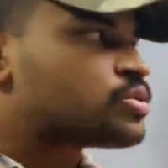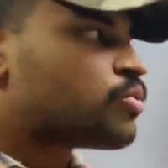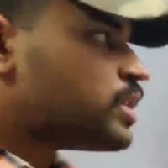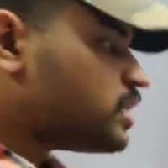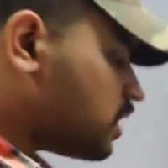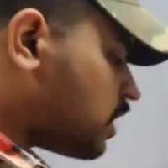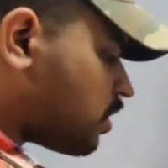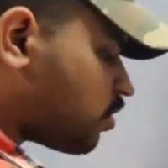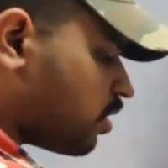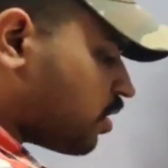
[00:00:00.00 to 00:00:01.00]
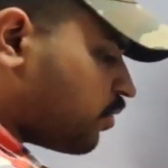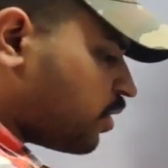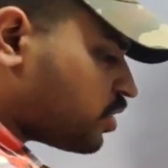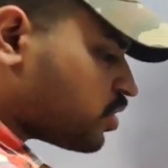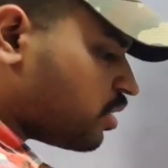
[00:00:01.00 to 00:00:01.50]
So what is its electronic
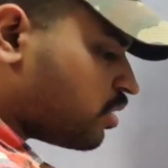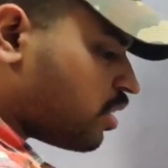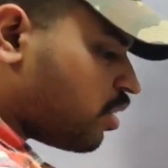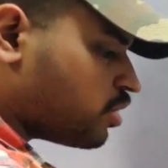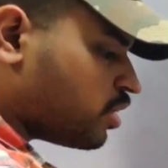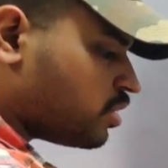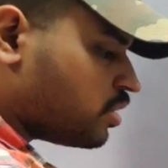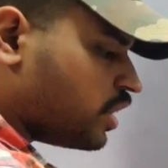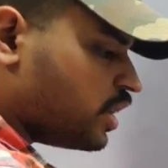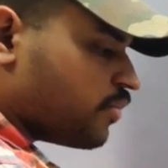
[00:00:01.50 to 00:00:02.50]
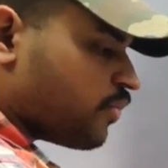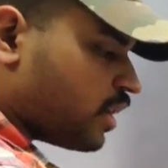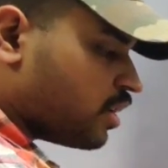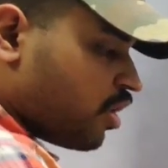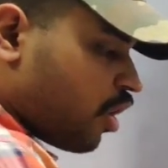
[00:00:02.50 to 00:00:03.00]
configuration? Outer
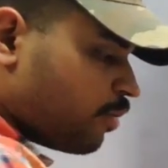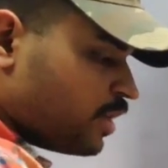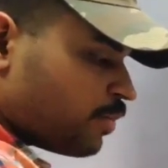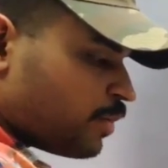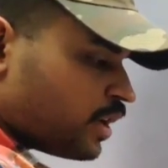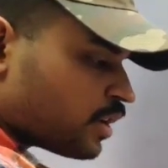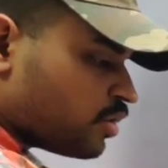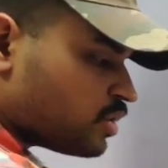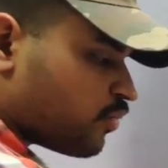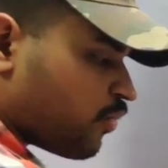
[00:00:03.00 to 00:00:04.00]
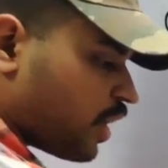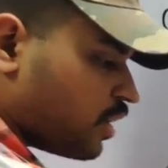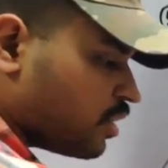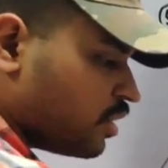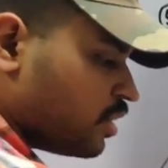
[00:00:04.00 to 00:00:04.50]
3d5. How many unpaired electrons?
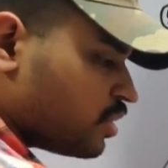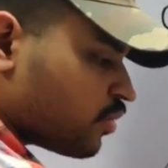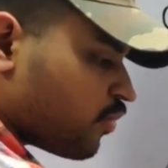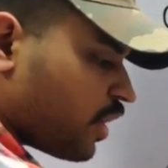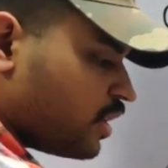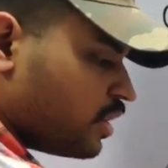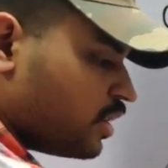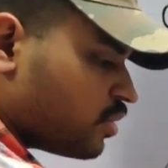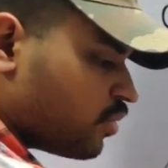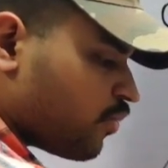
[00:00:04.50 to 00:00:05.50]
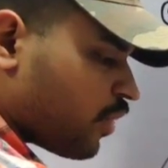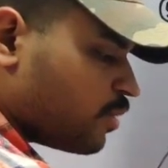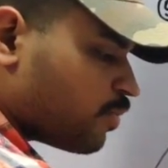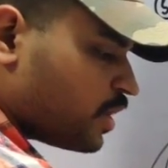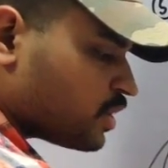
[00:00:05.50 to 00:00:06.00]
5. So 5 into
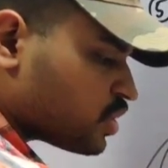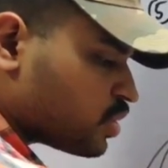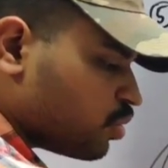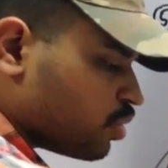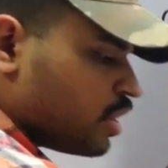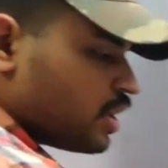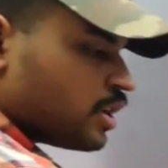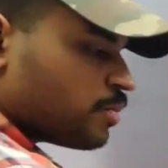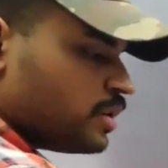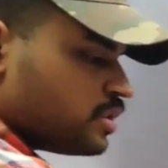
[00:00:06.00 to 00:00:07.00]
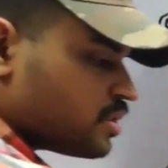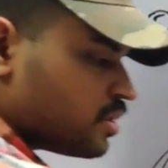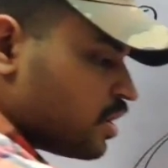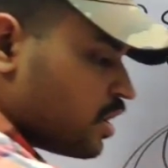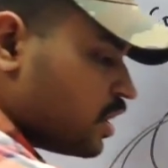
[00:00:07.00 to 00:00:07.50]
5 plus 2. That
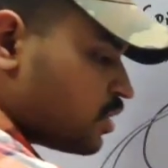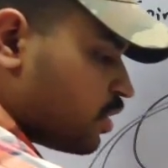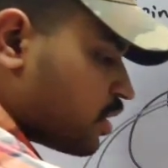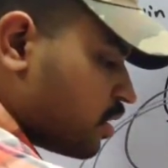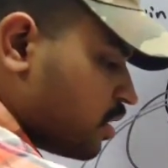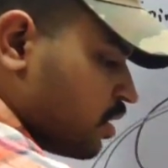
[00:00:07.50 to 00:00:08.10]
means it is what?